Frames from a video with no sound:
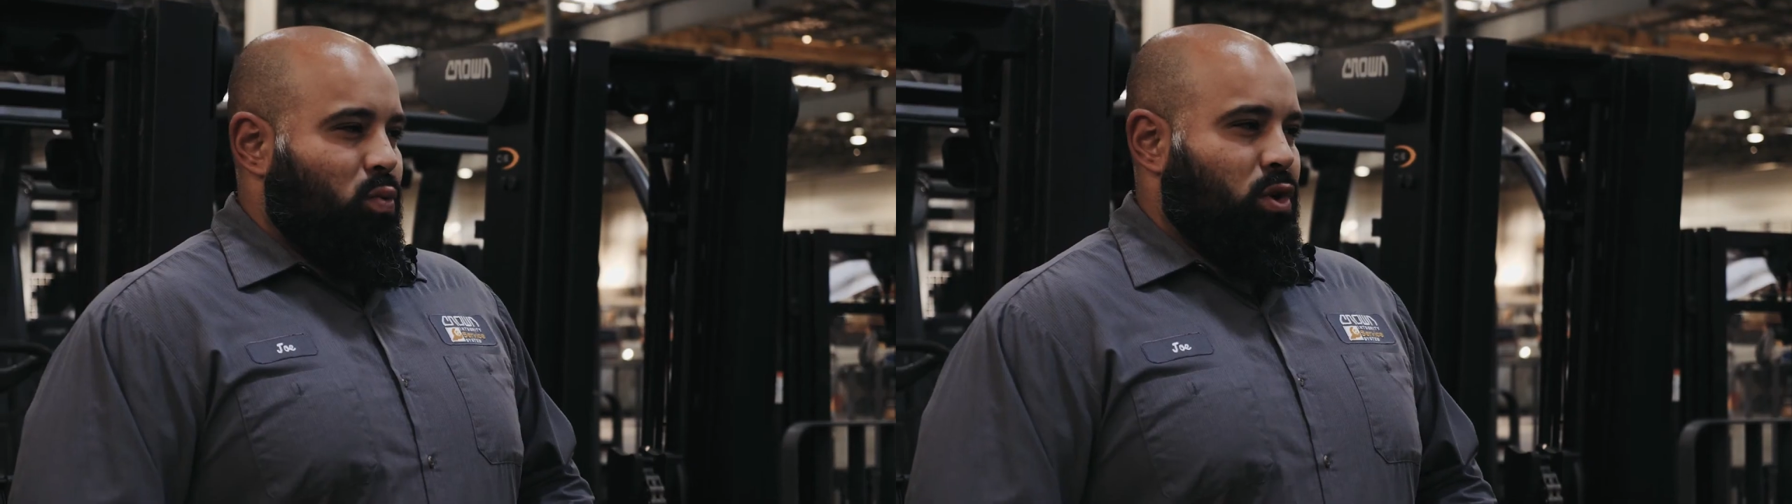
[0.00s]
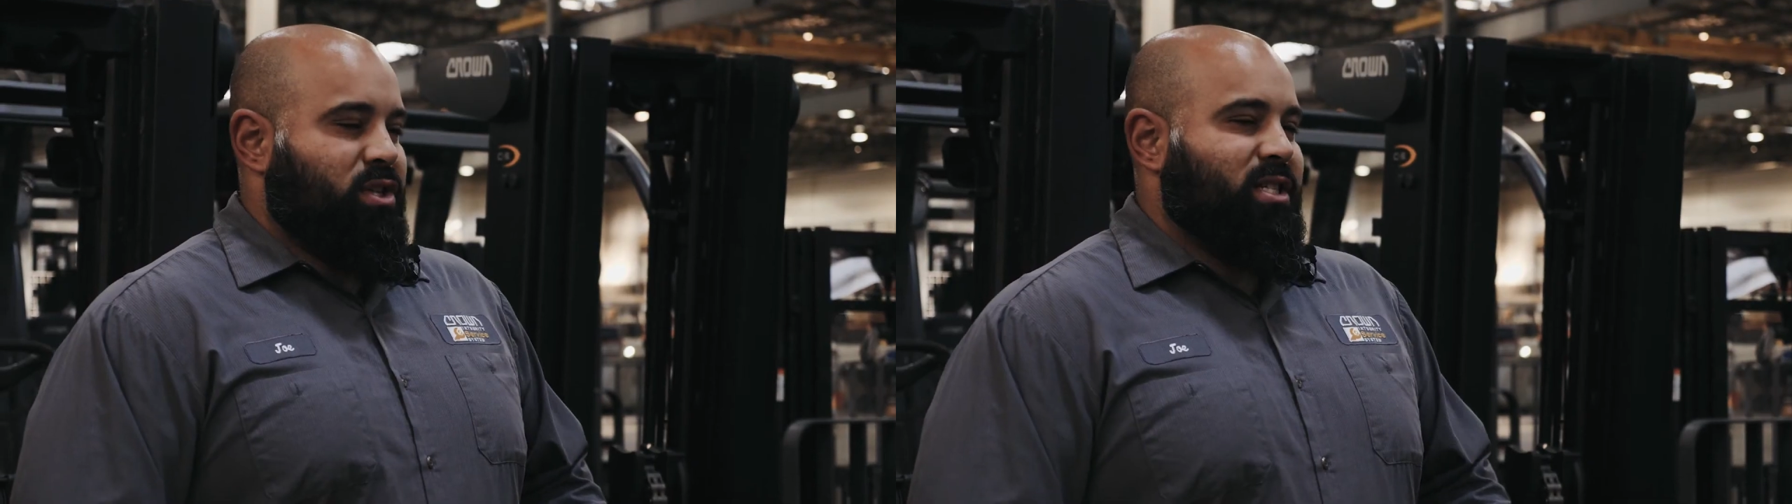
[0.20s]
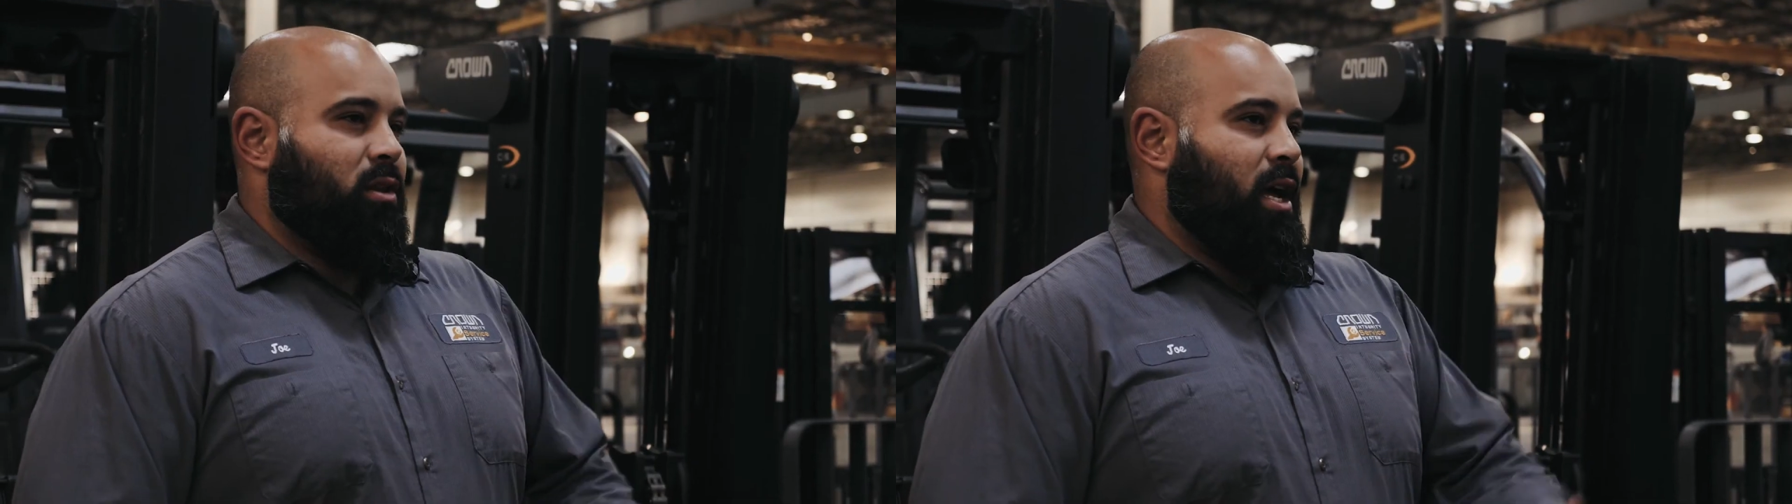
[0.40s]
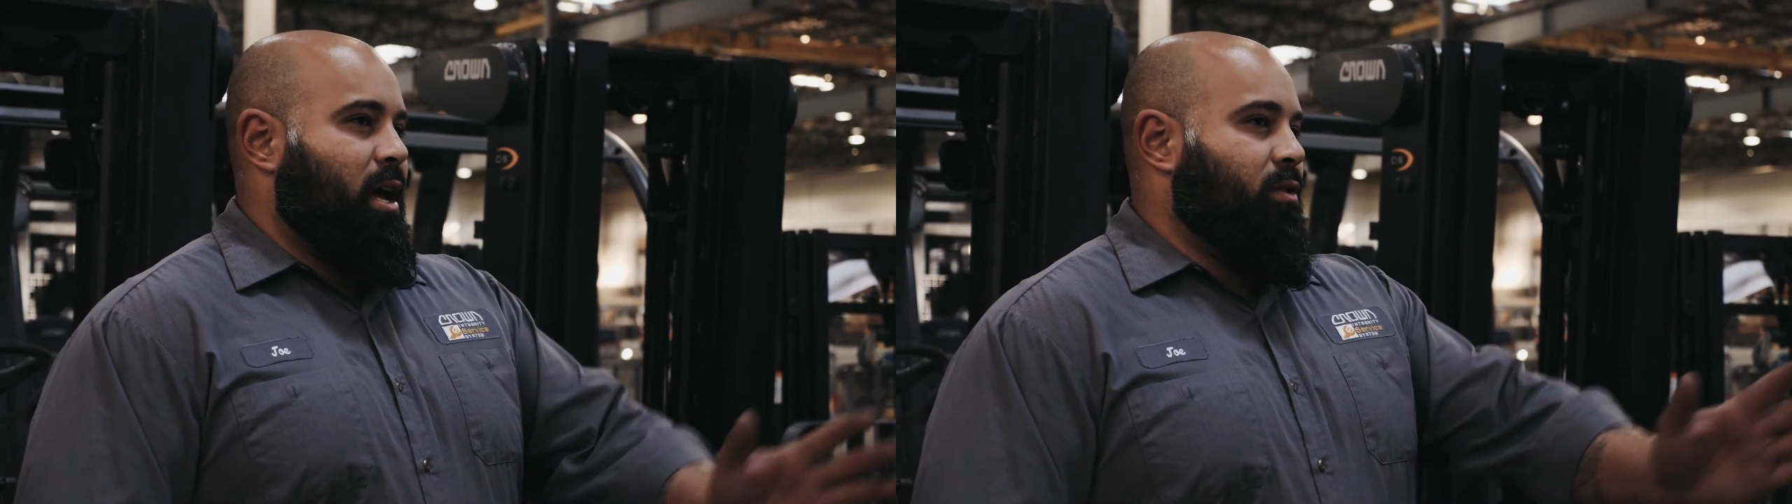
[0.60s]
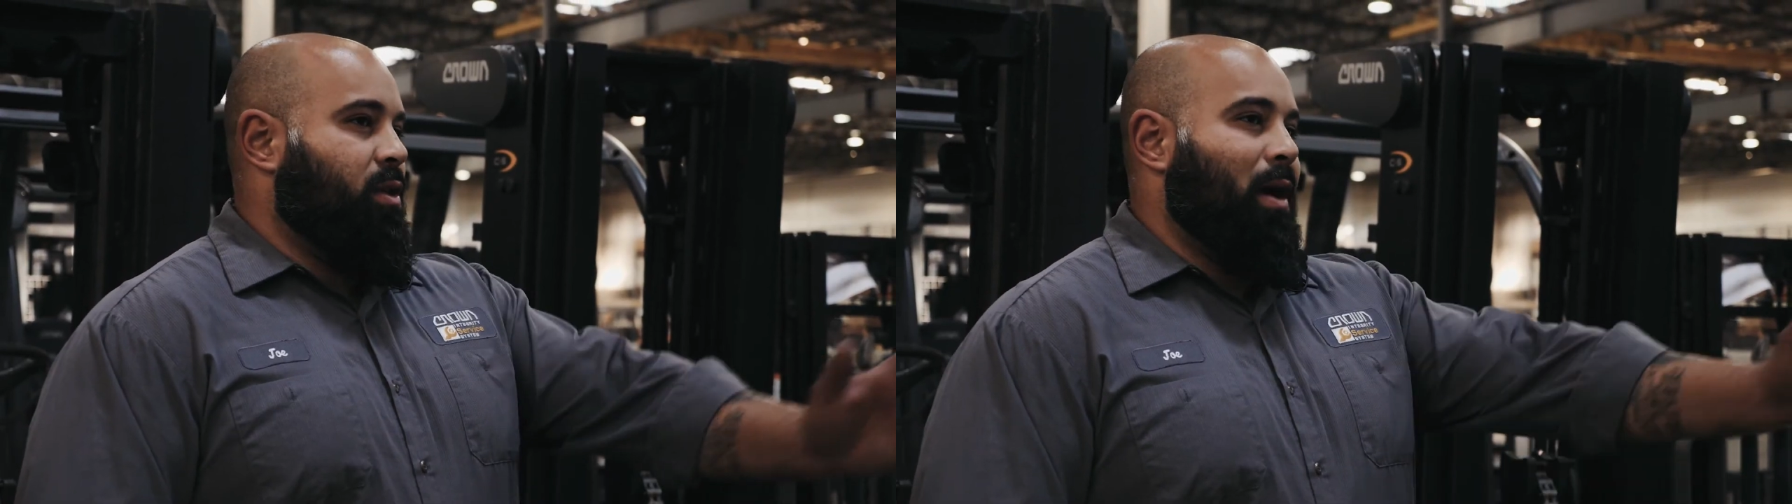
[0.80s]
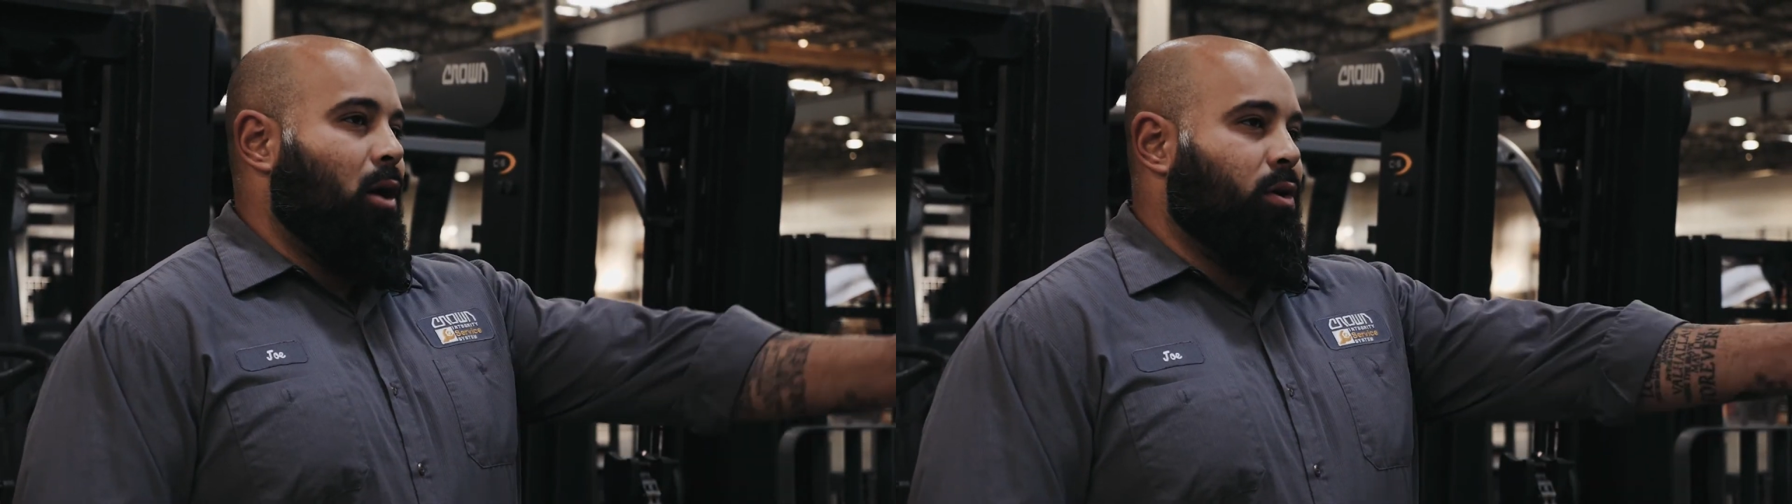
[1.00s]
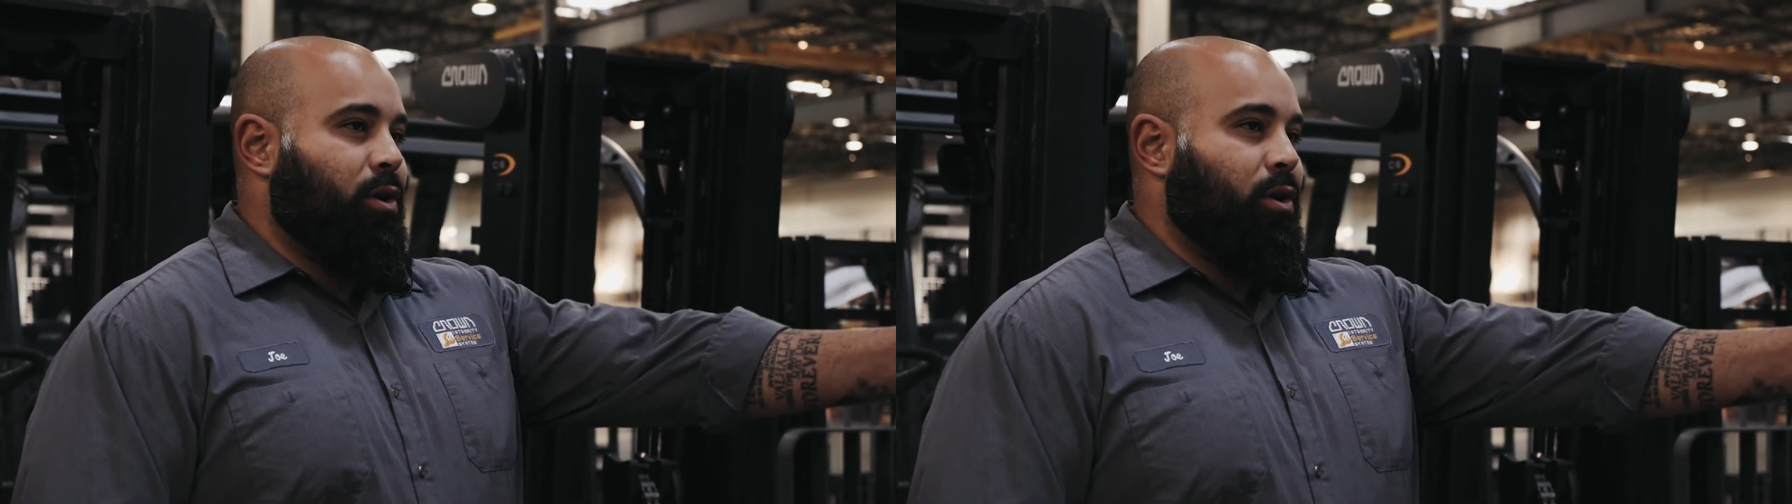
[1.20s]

we're still ahead of the power